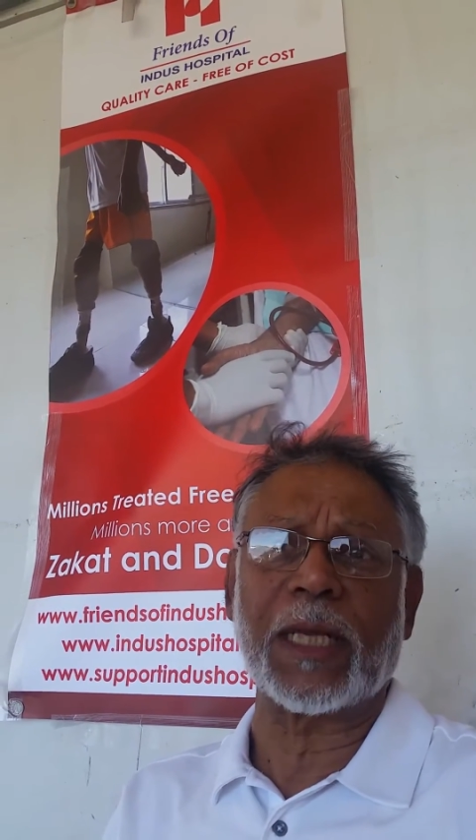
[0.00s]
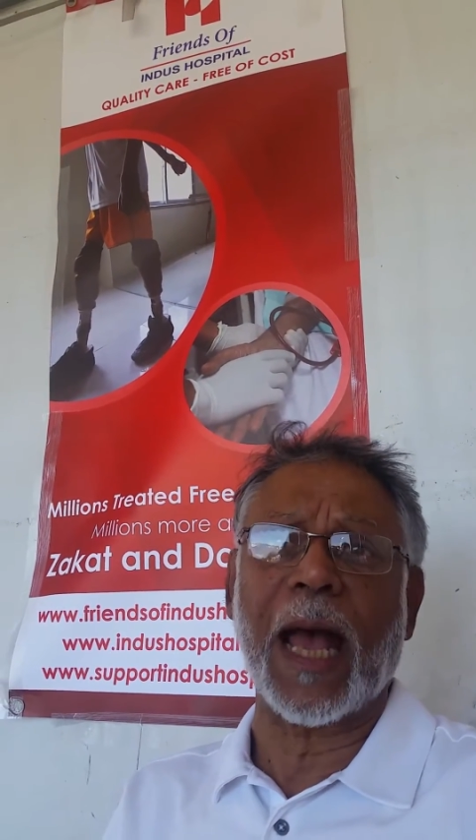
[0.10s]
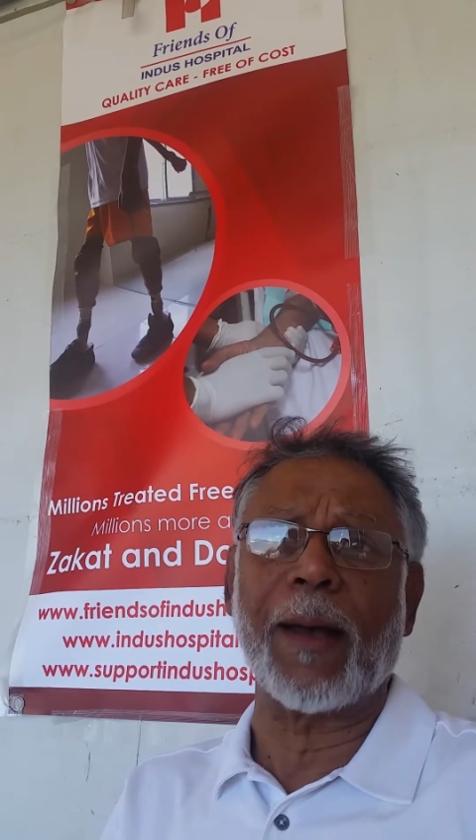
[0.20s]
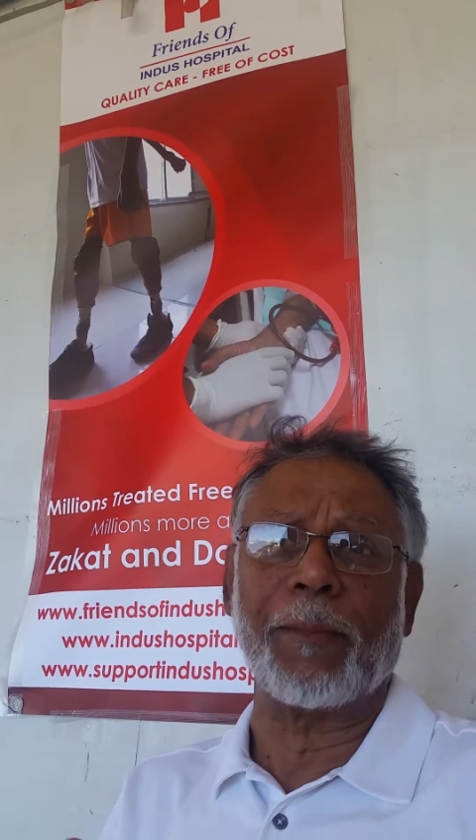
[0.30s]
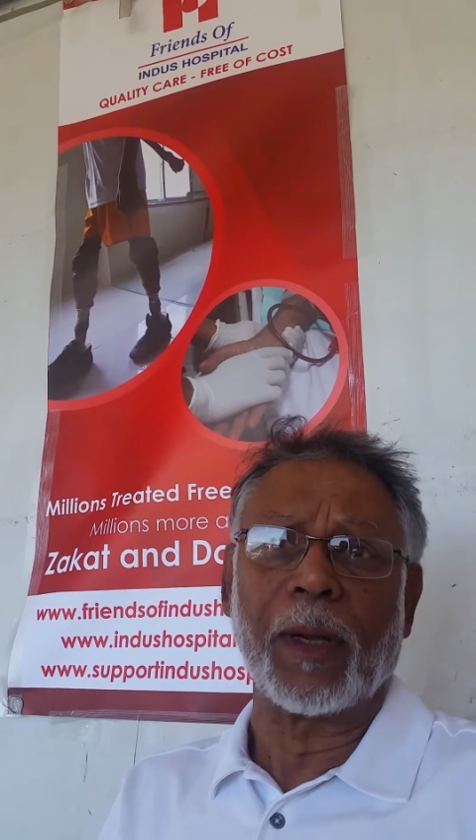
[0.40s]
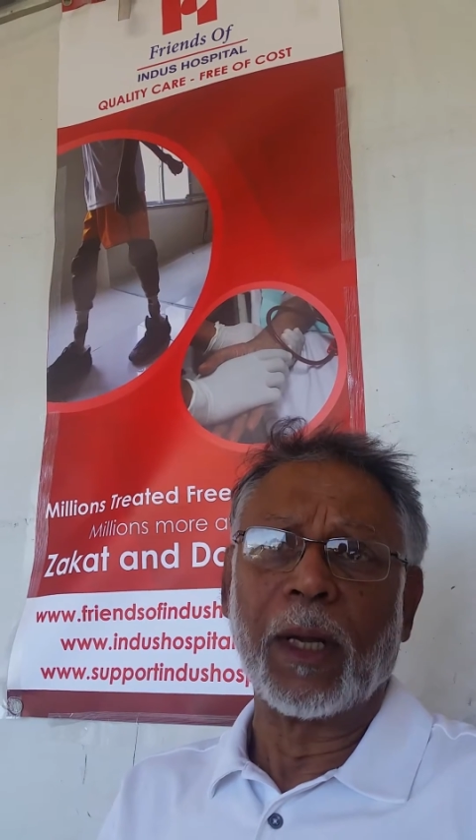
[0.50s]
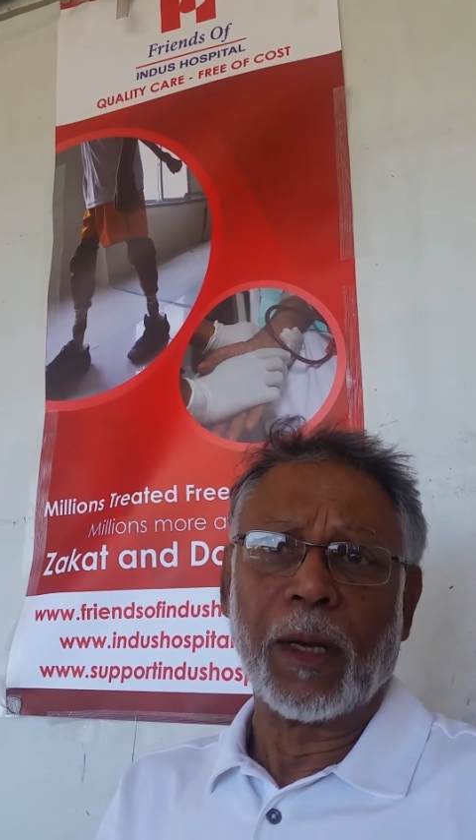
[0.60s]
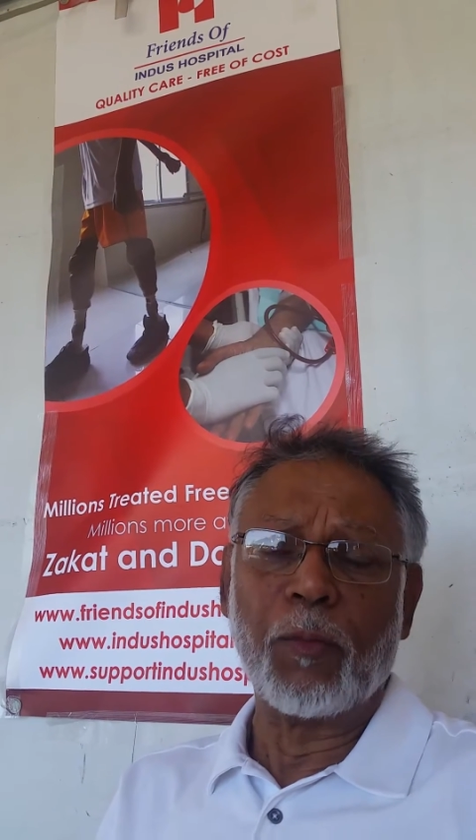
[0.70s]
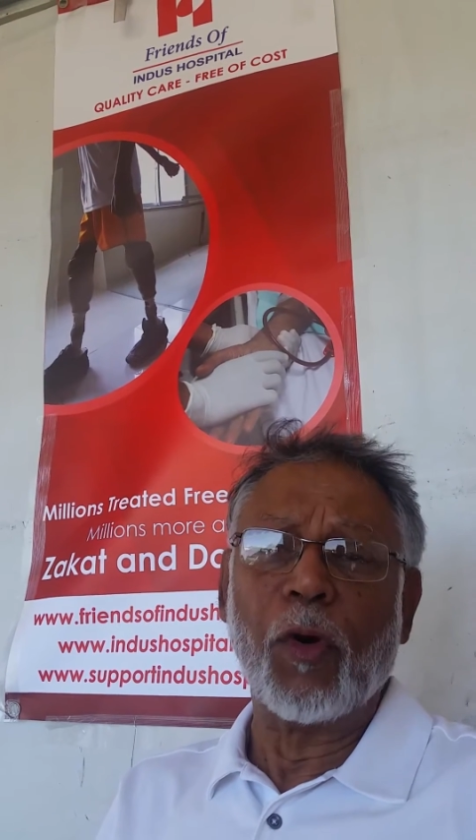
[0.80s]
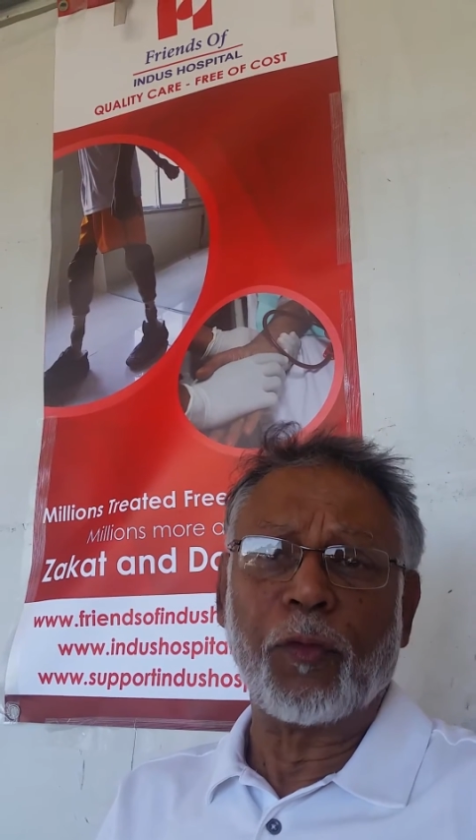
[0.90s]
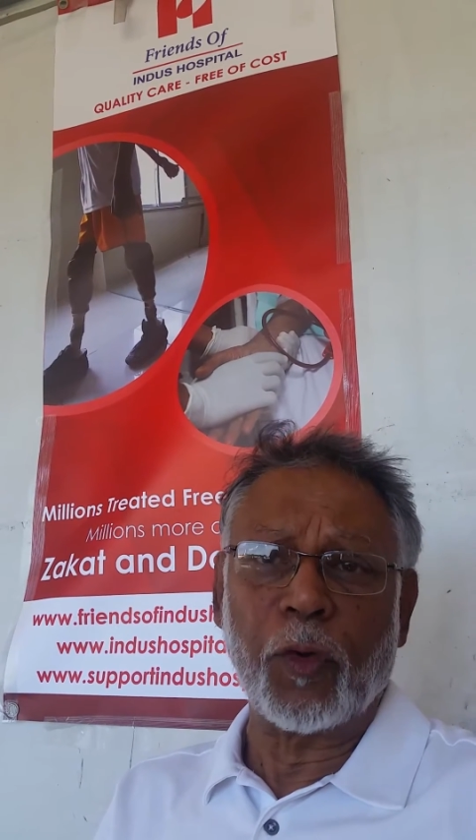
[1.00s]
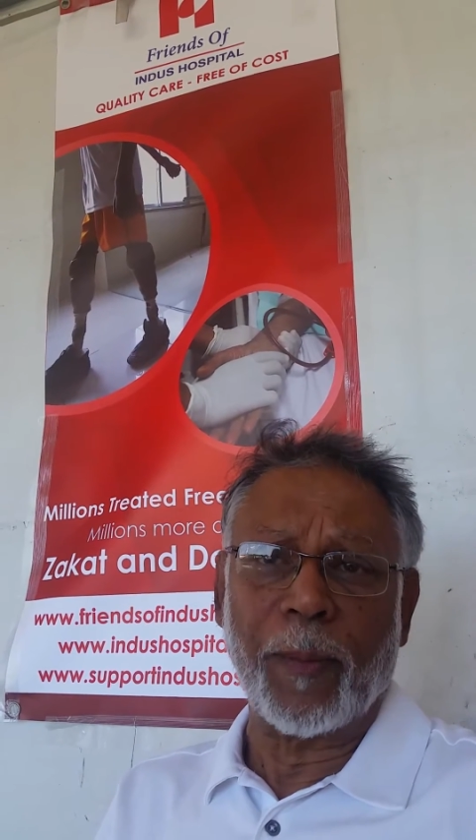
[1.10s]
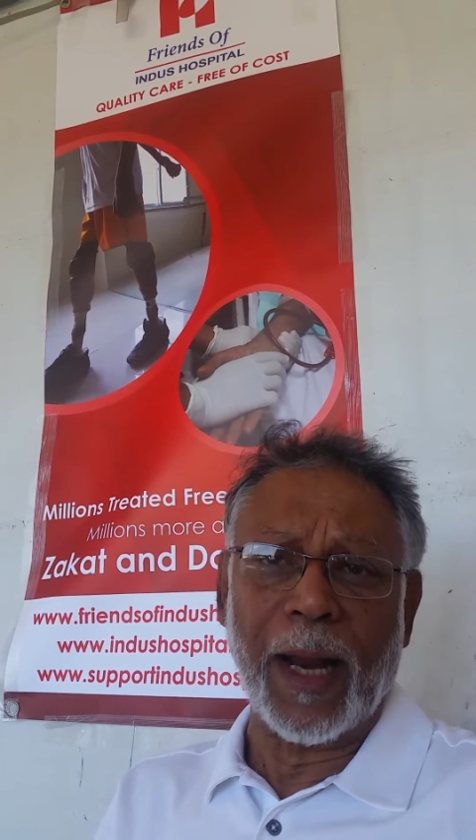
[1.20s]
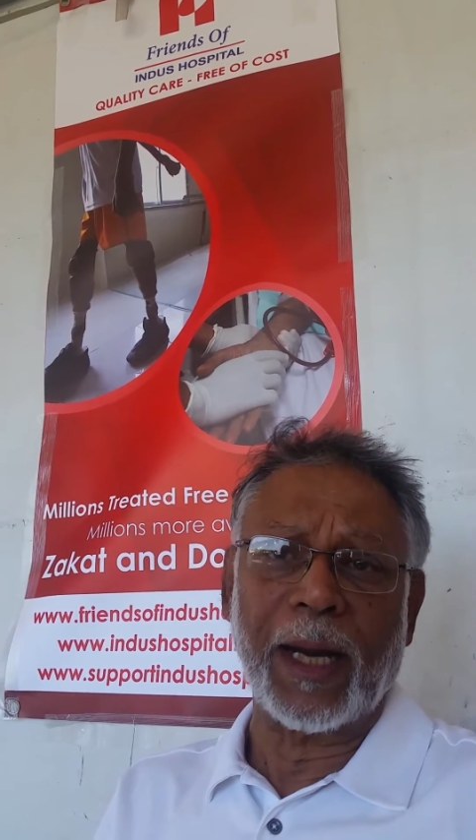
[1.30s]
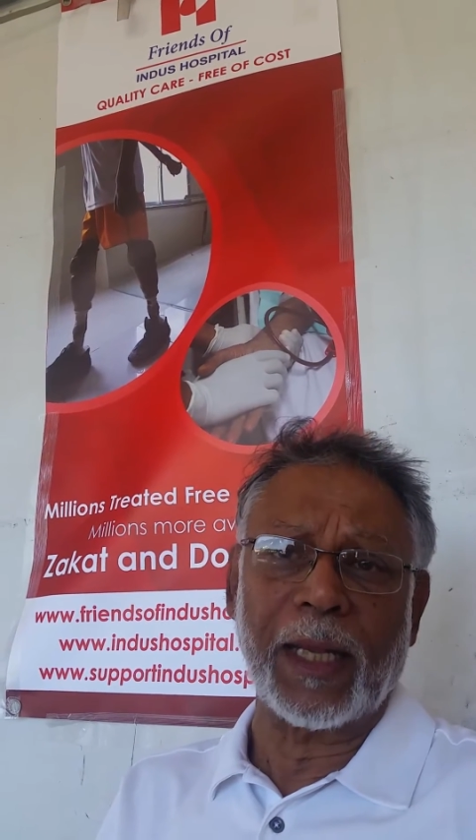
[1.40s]
I moved to
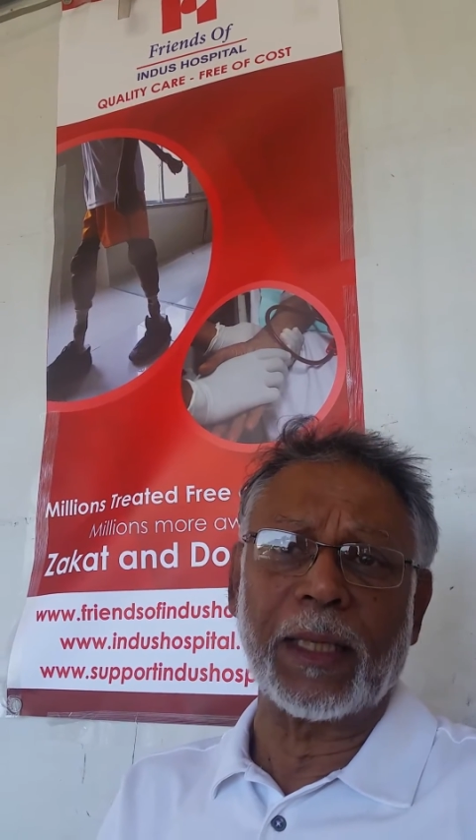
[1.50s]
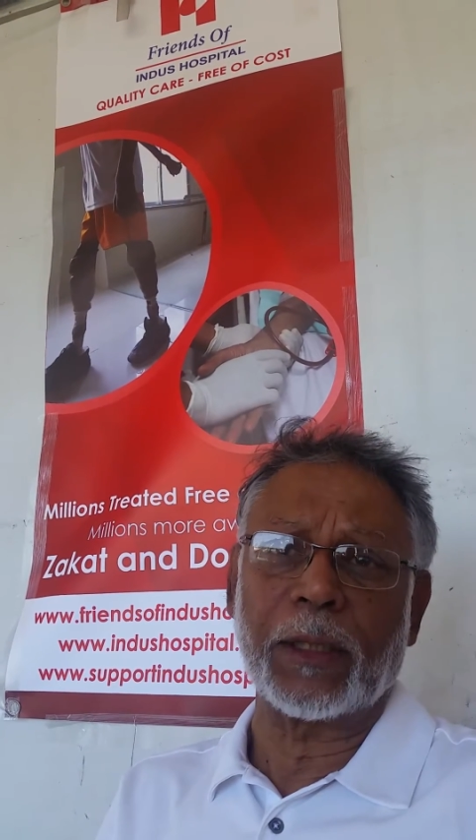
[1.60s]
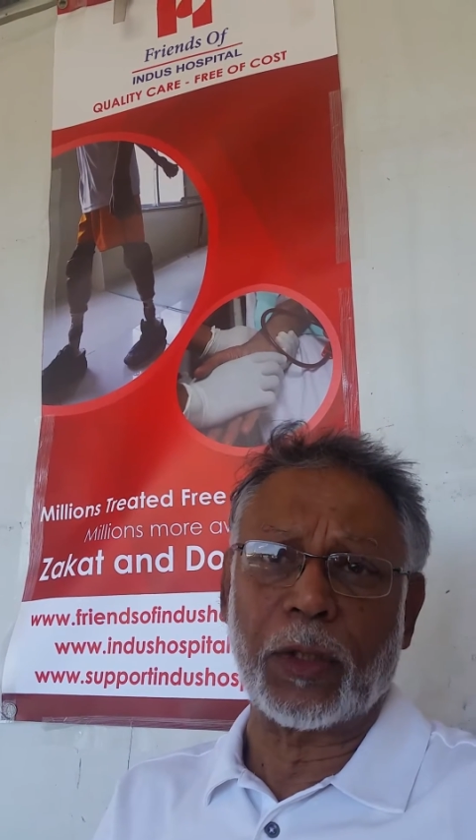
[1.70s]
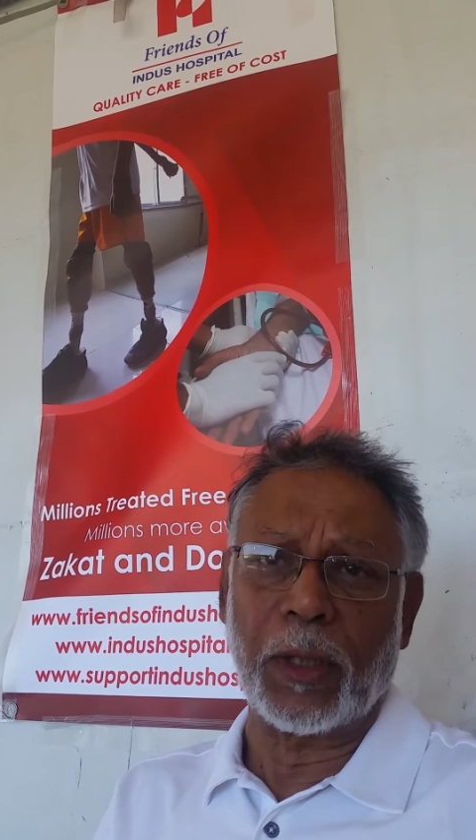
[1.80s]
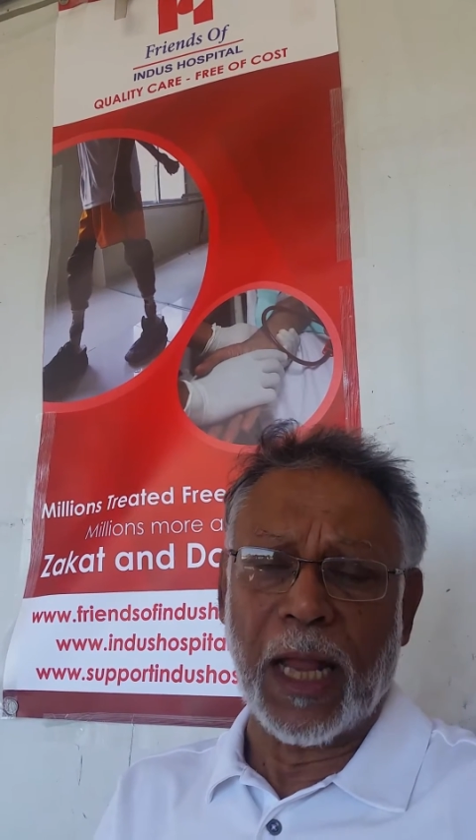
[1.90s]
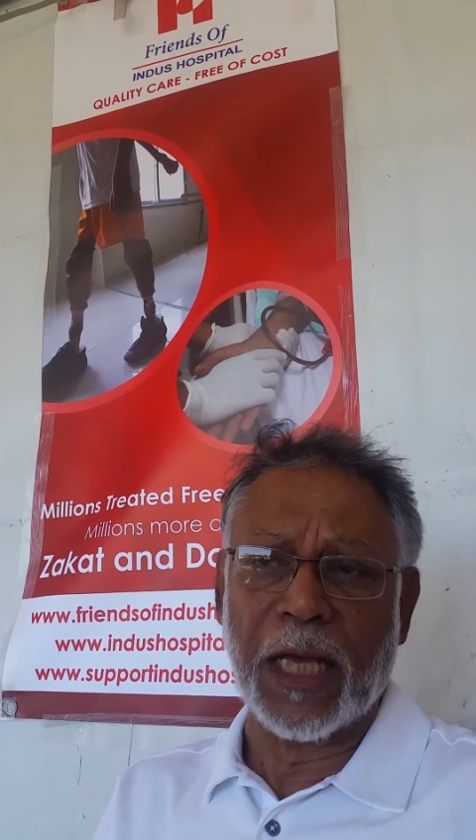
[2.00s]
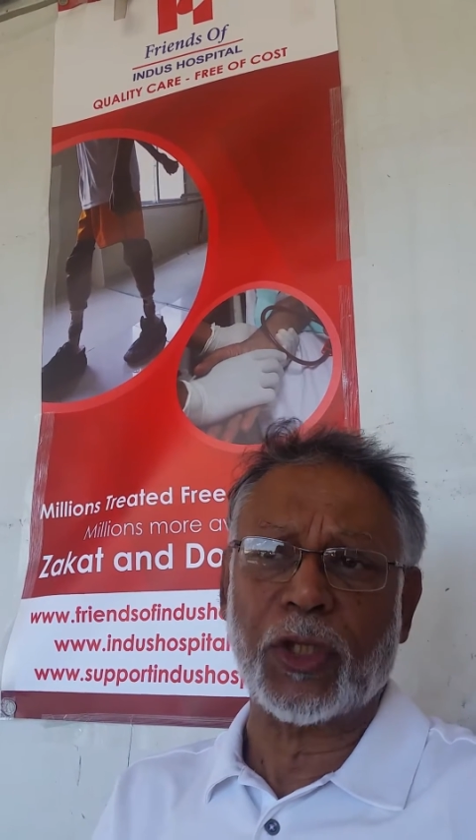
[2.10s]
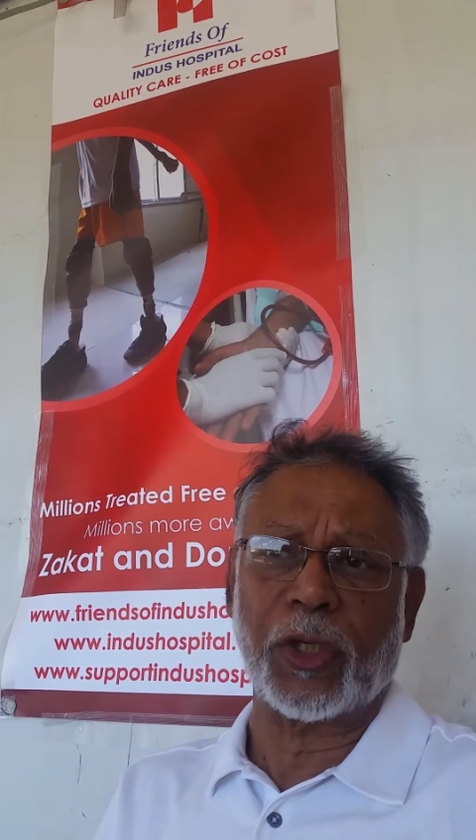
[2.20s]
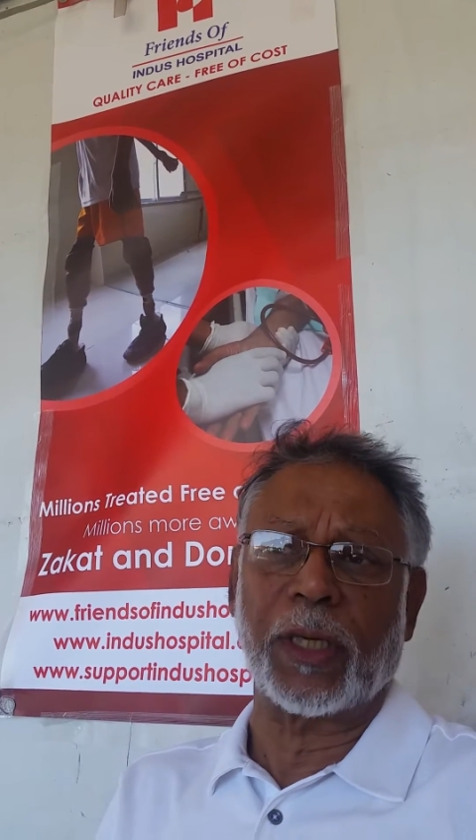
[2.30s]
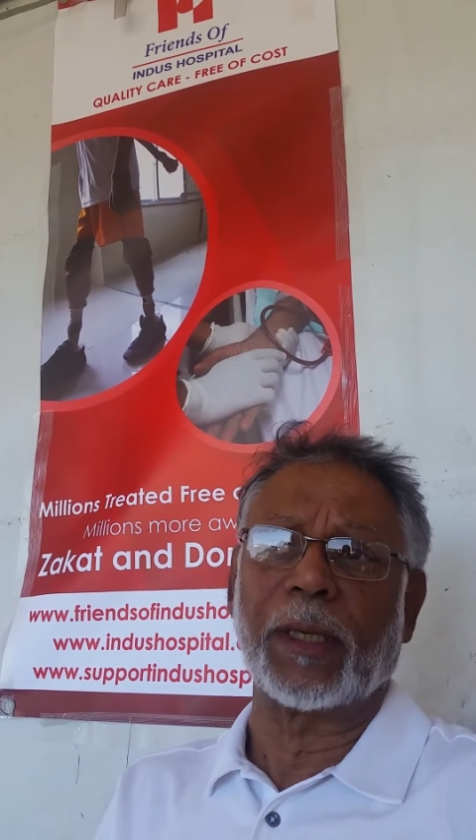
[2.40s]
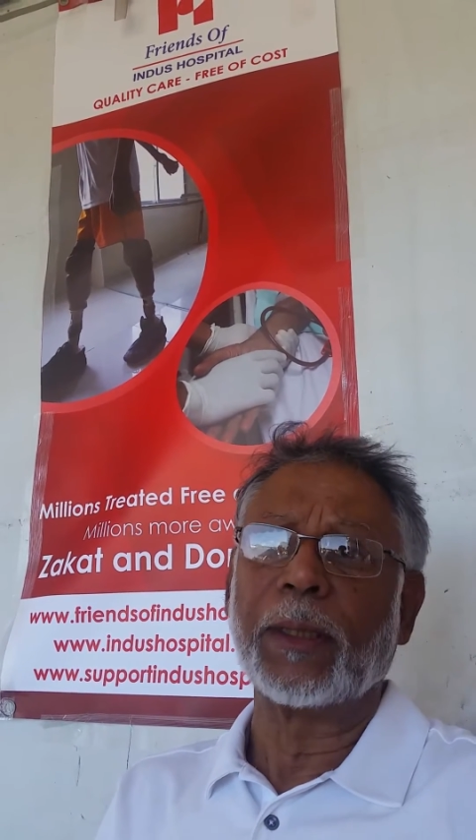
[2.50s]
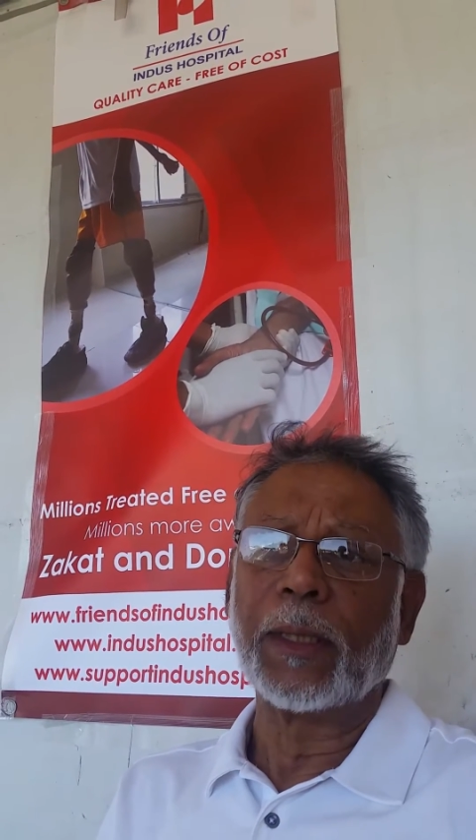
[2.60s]
America last year,